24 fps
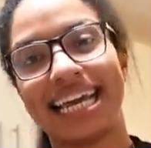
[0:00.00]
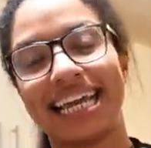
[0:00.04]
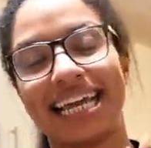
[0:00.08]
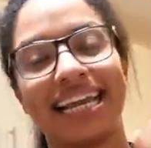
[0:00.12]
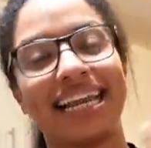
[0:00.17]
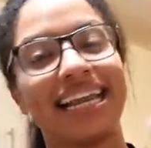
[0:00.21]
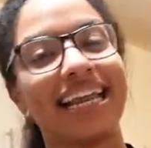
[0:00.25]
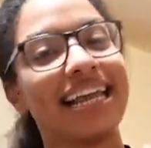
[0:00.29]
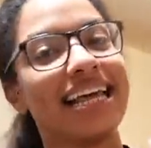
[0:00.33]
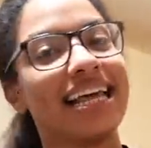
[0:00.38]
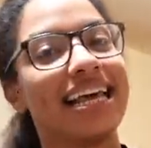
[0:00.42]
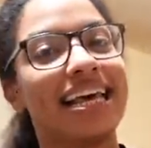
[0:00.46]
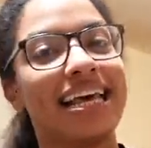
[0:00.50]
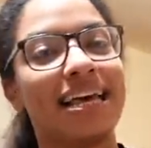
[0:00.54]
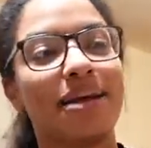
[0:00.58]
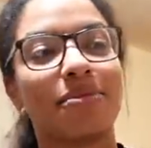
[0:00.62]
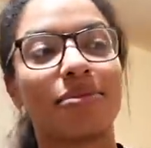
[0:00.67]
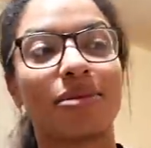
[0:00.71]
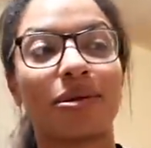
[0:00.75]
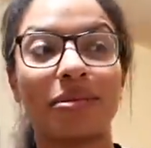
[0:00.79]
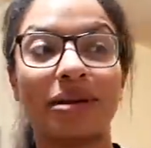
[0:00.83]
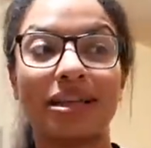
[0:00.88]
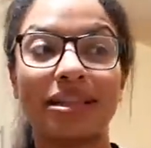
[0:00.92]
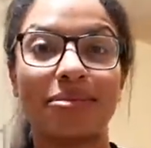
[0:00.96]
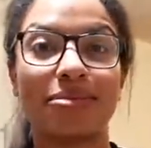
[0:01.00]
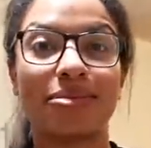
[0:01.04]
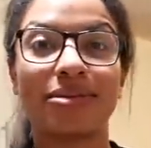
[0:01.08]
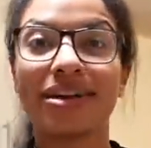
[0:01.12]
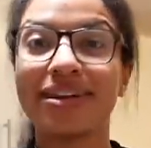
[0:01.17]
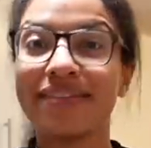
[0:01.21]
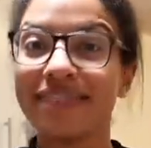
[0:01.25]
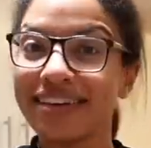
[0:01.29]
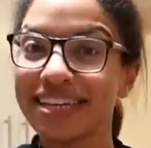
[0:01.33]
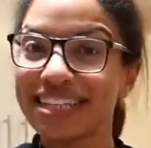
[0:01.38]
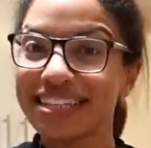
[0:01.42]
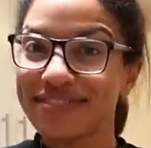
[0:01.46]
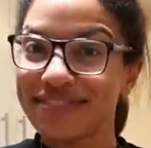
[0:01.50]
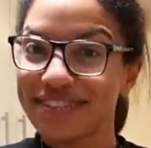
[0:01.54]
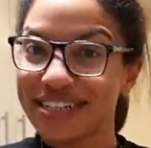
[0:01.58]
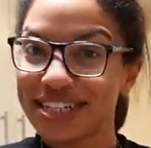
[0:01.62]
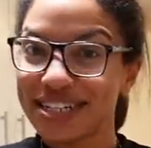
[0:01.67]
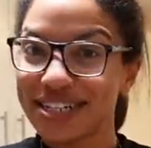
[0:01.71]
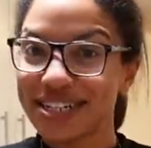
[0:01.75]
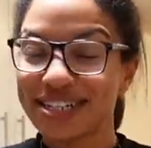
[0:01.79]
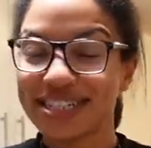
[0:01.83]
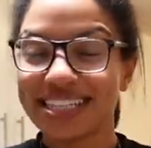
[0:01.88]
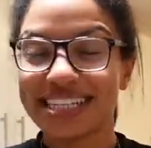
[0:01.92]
in probably the previous video.